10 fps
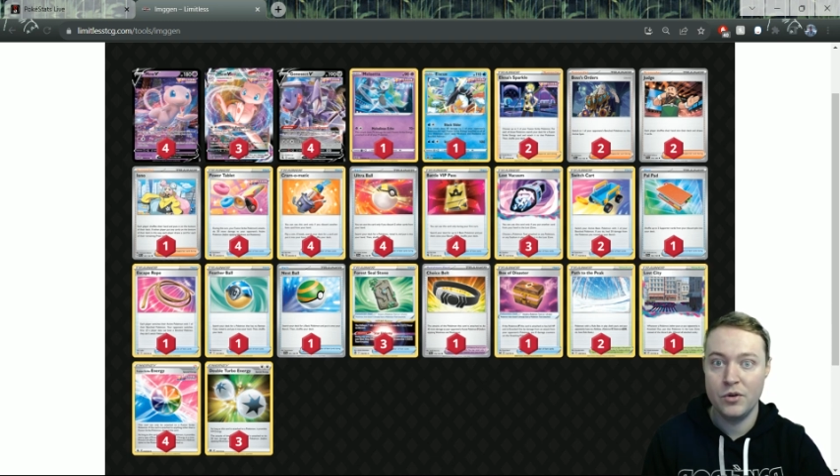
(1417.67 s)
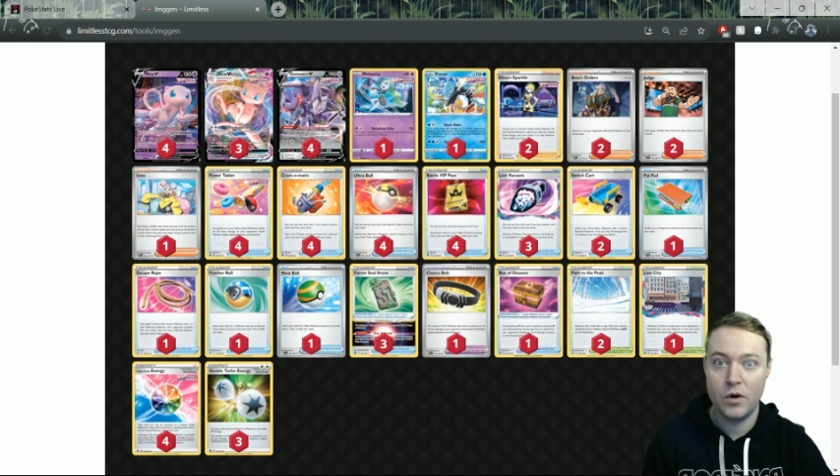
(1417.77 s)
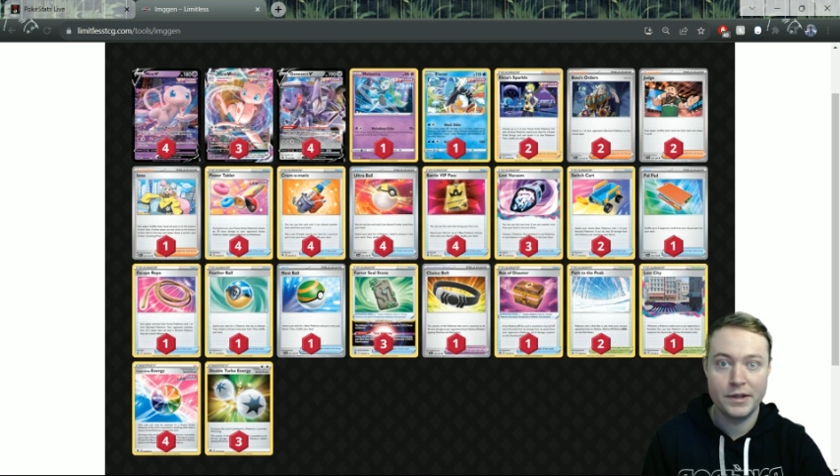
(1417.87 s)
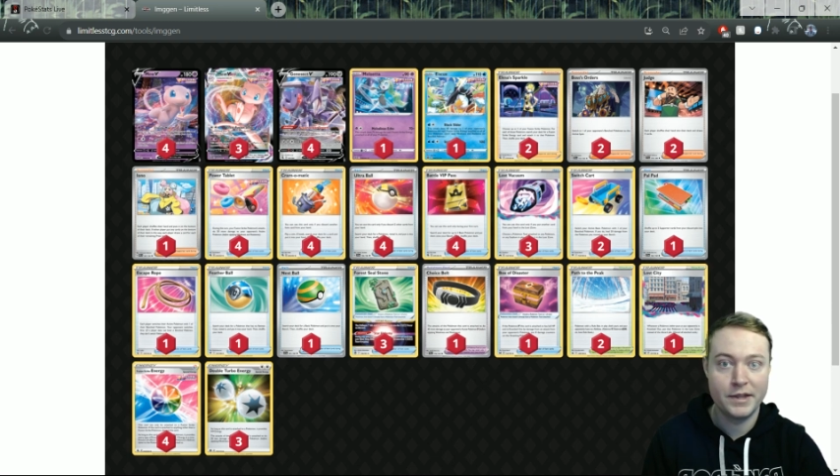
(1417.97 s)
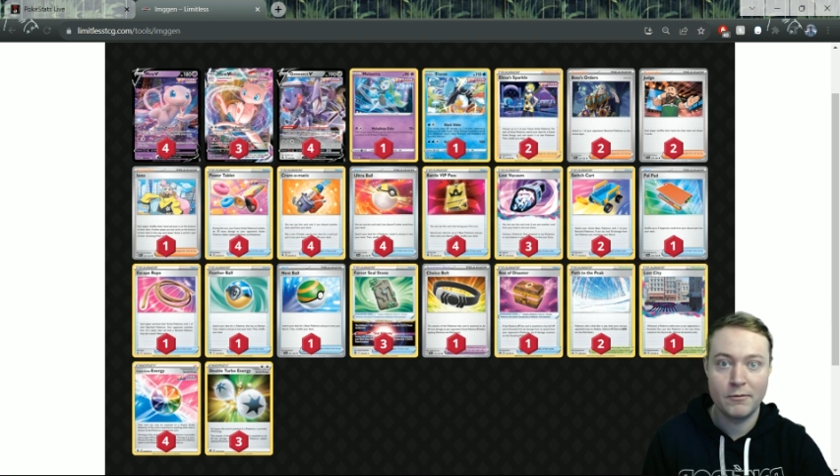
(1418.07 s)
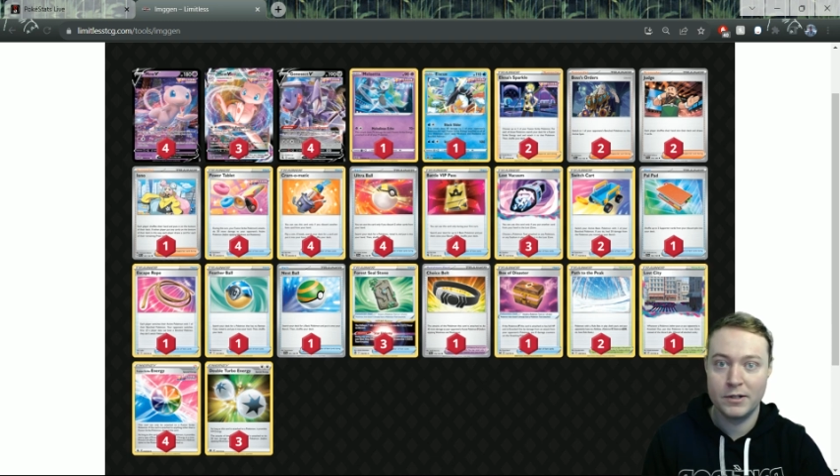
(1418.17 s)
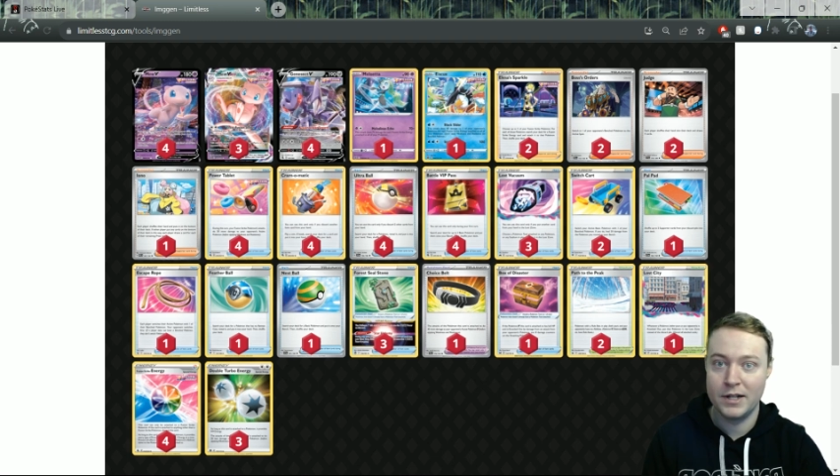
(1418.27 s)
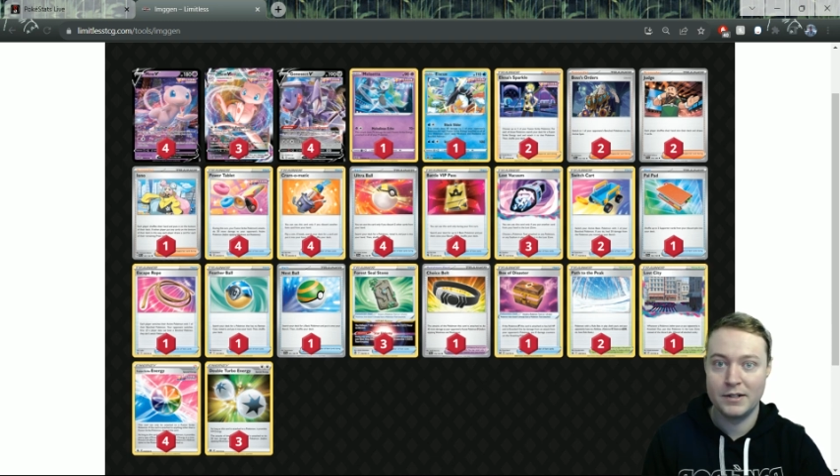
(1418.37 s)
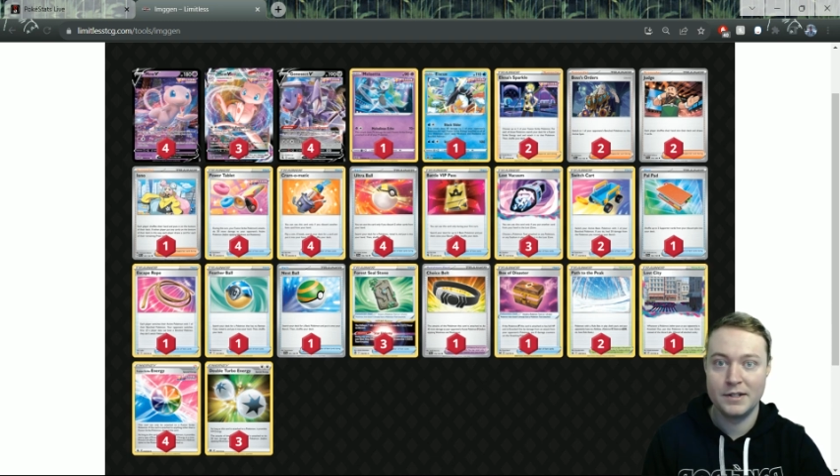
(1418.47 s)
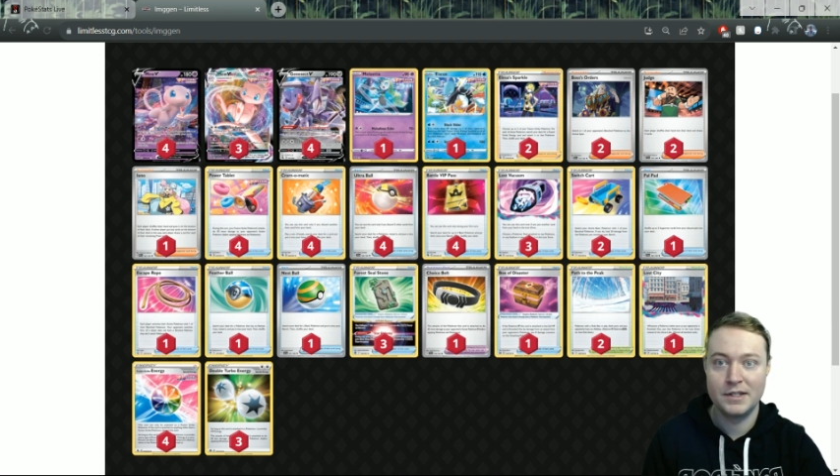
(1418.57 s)
You want that
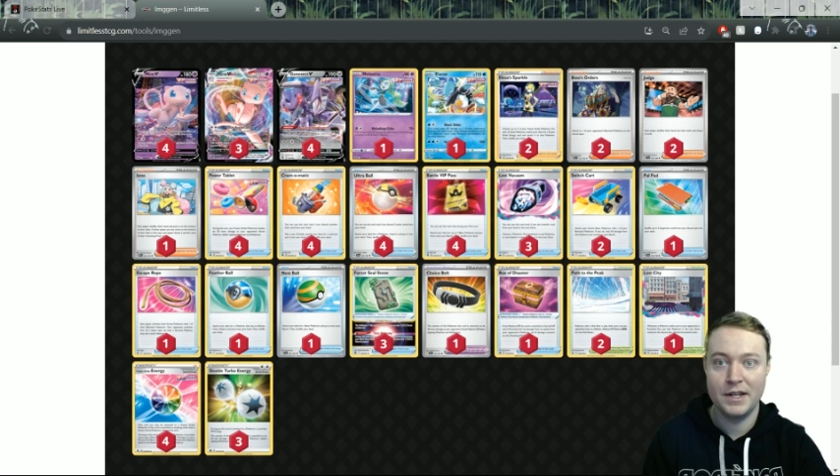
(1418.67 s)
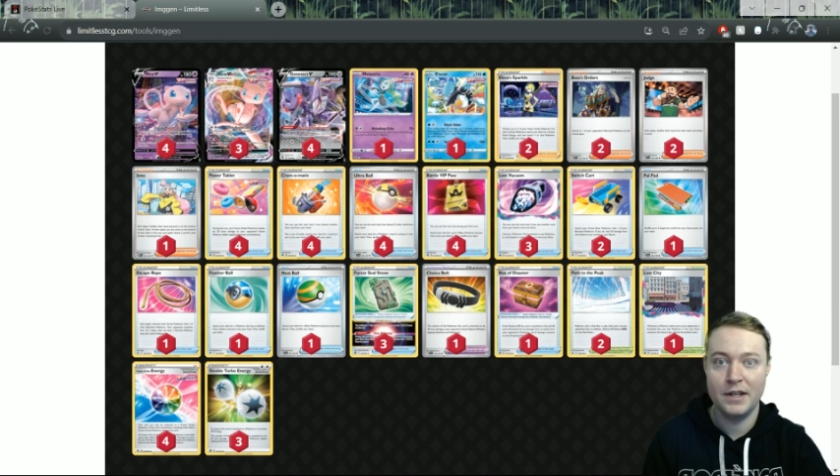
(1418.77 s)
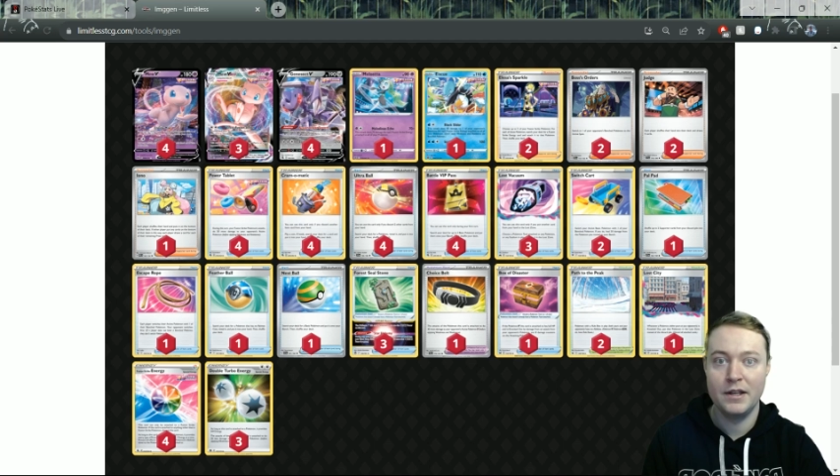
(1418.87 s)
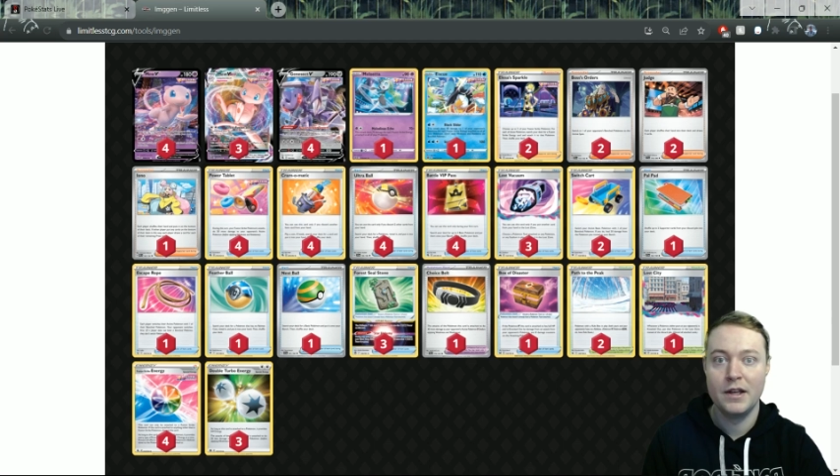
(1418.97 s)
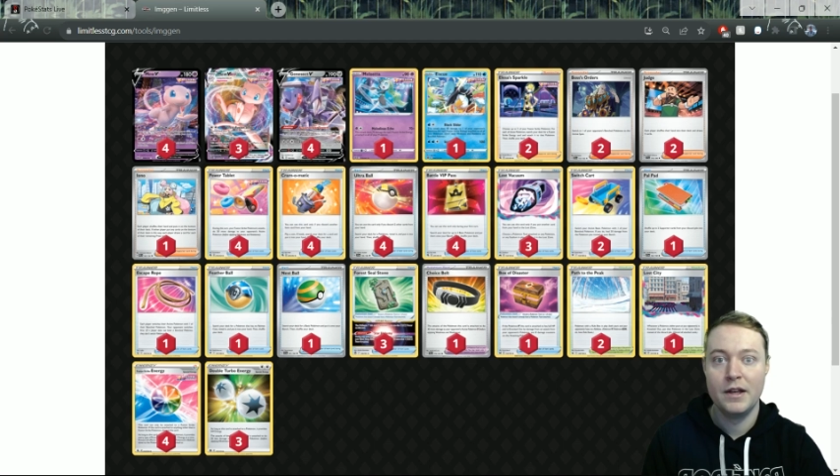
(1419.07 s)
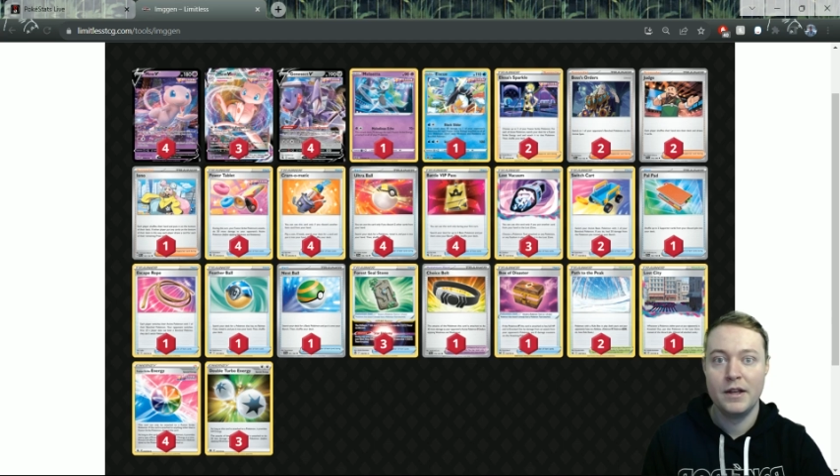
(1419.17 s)
redundancy.